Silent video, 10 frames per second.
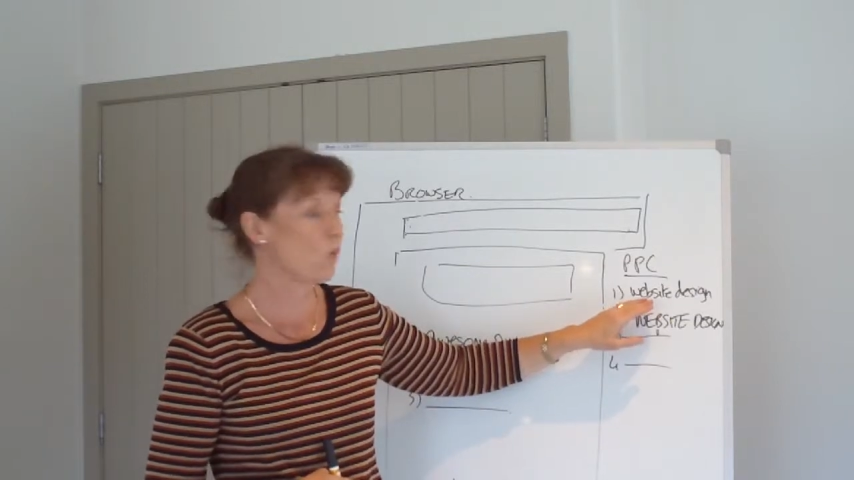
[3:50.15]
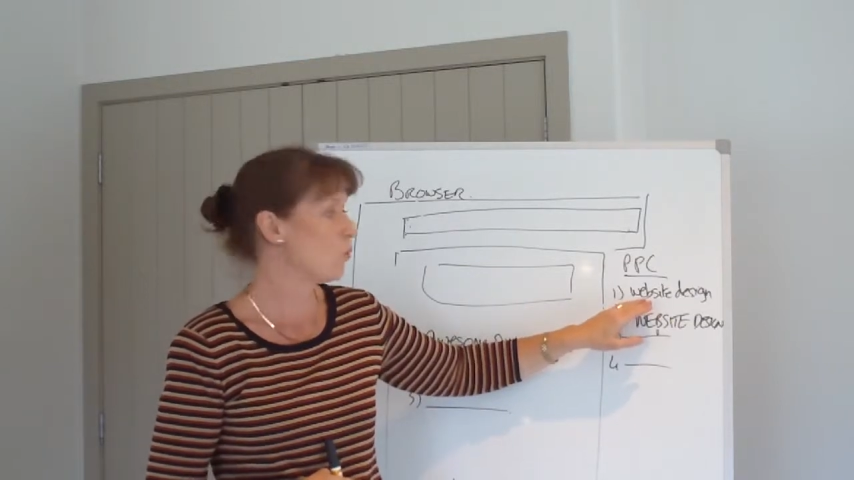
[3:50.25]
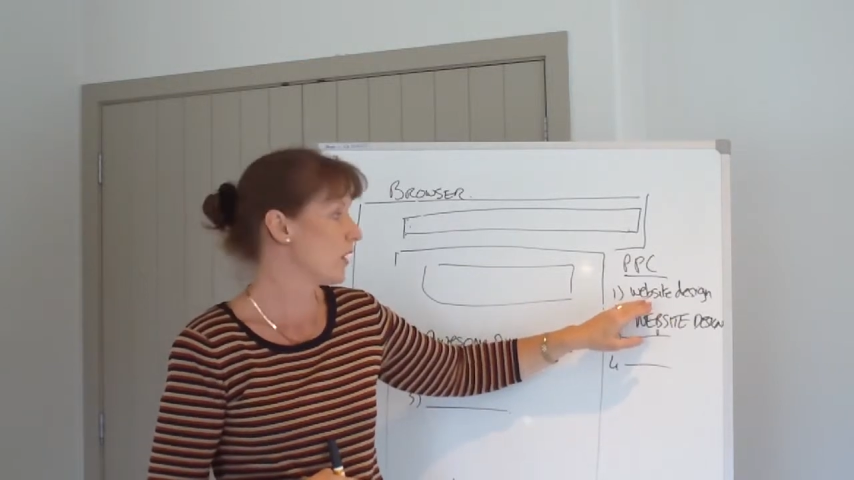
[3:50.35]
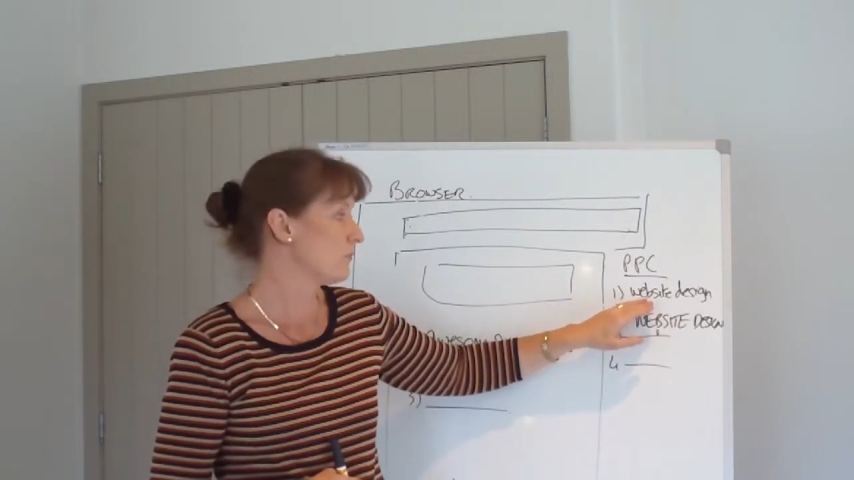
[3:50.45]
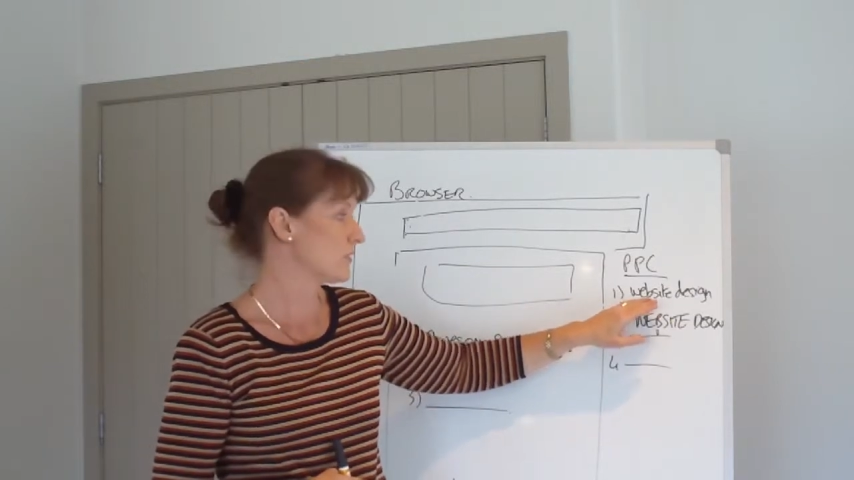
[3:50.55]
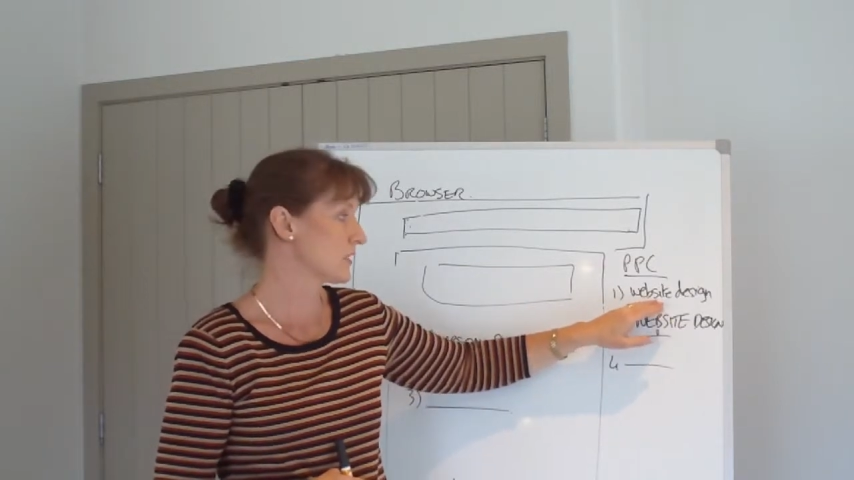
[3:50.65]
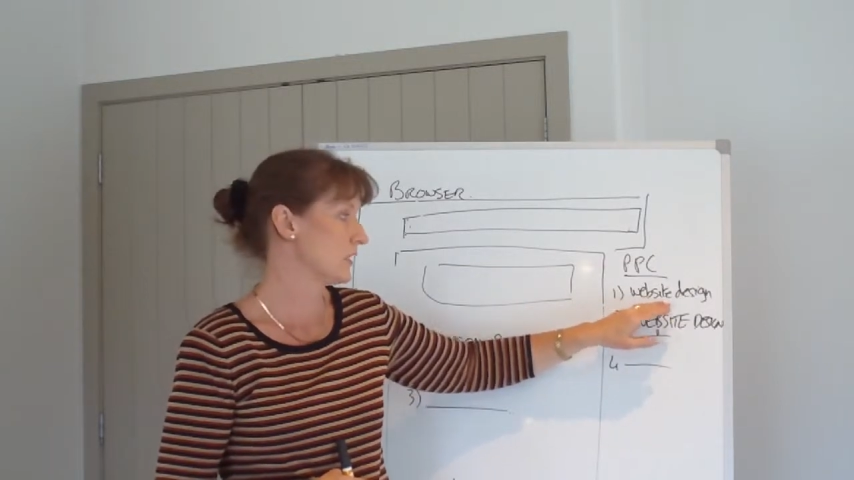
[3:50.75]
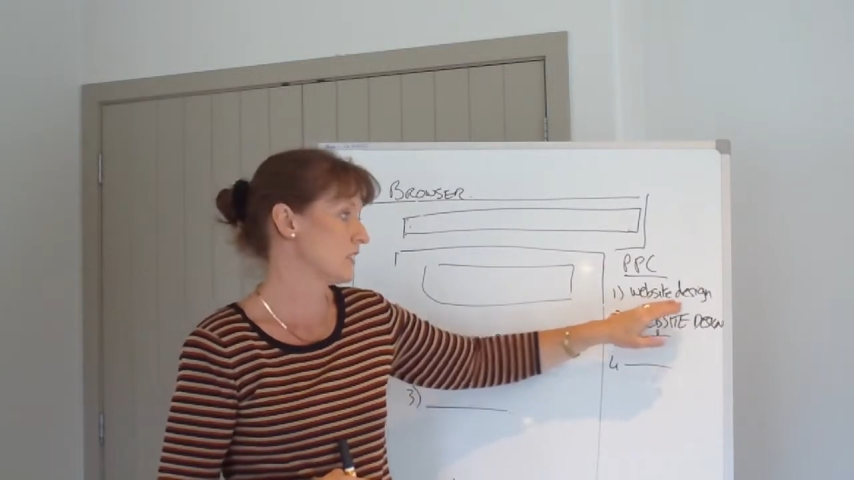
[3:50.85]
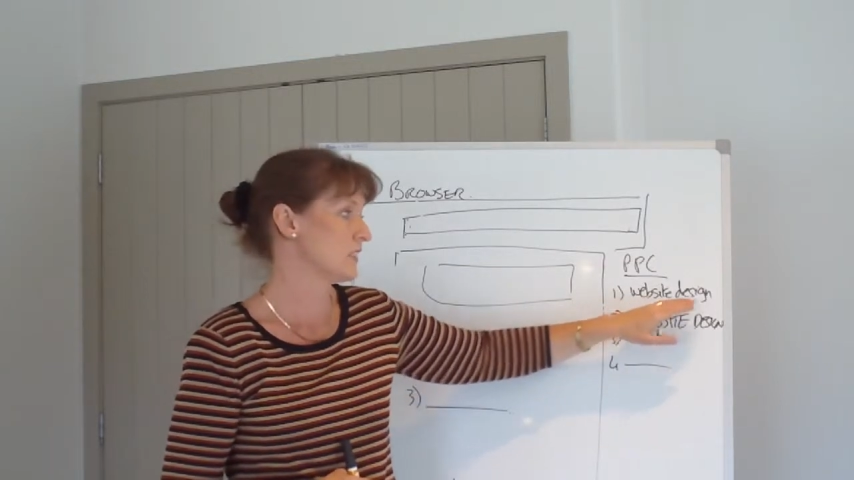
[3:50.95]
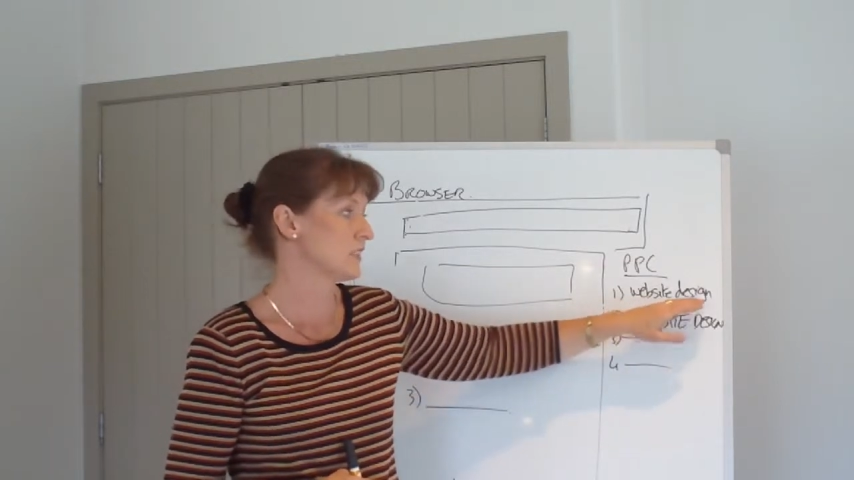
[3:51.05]

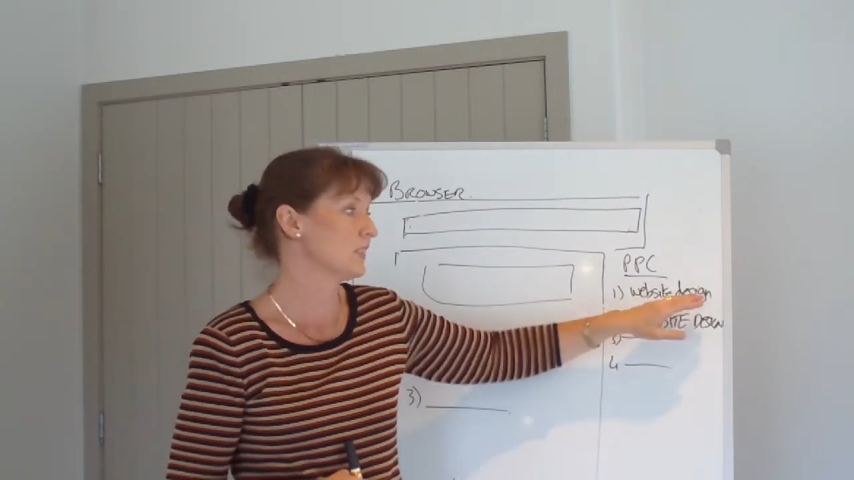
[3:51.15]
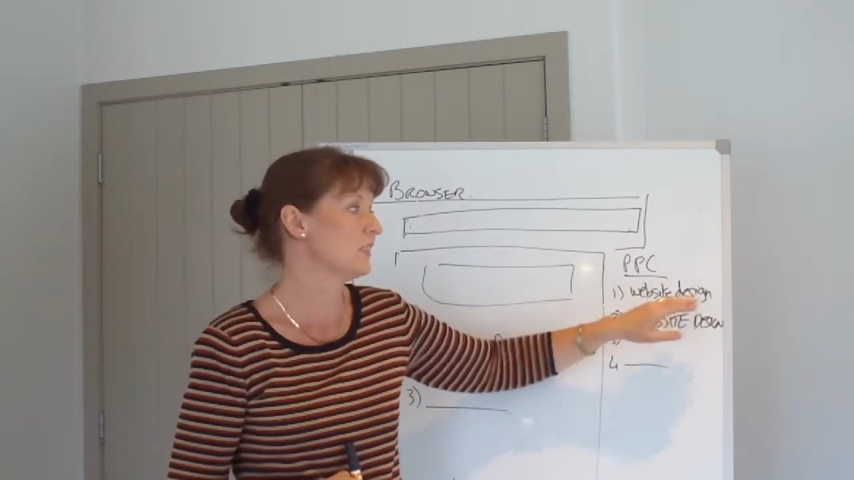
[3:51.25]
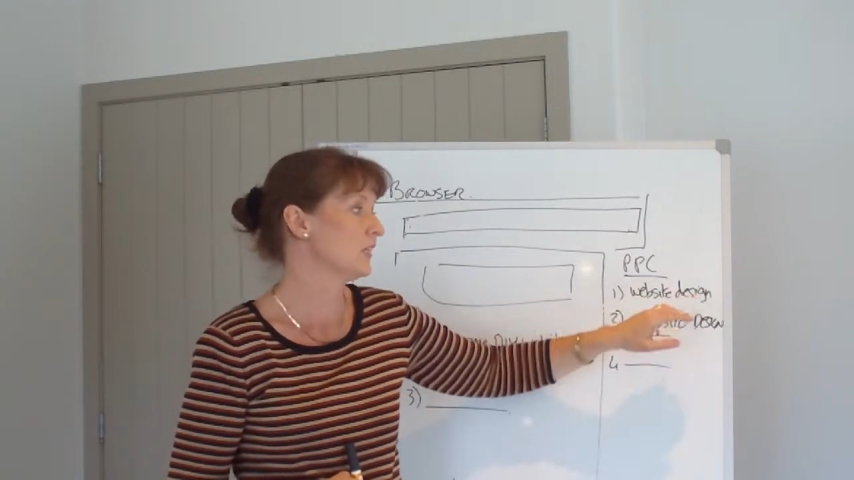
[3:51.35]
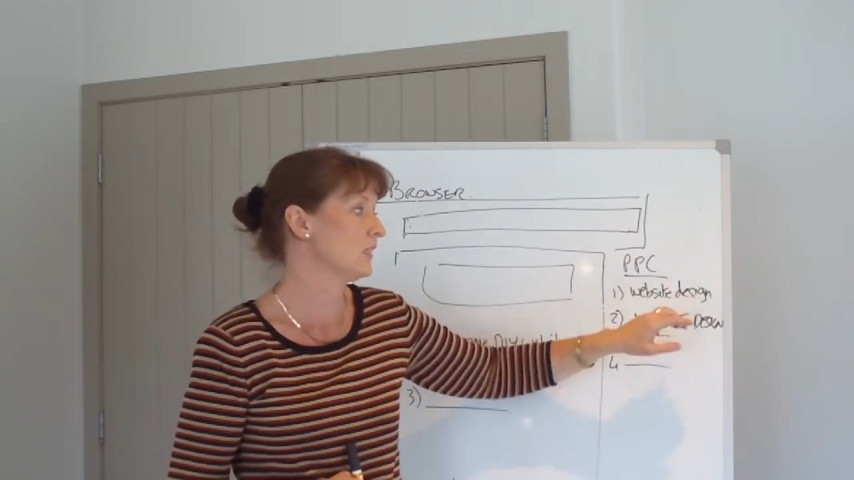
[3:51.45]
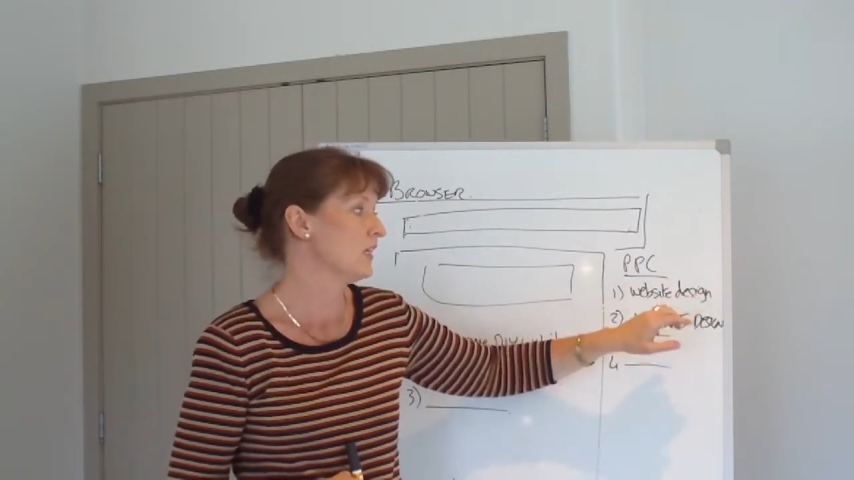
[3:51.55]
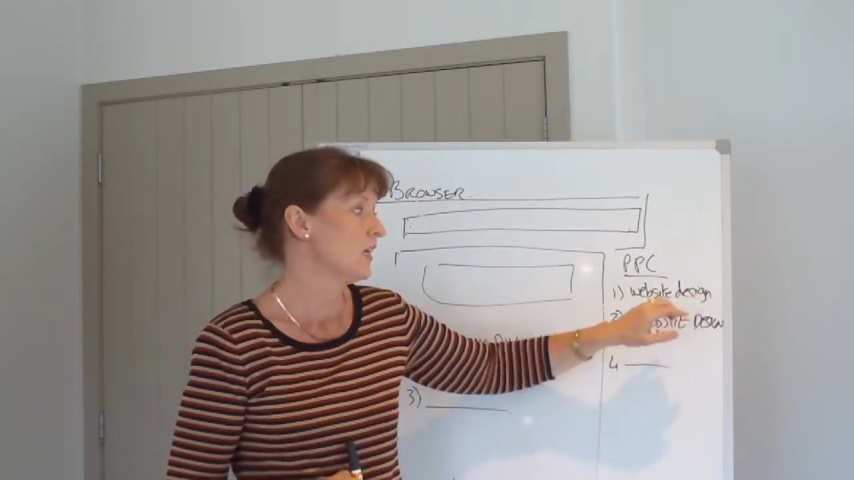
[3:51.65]
website design,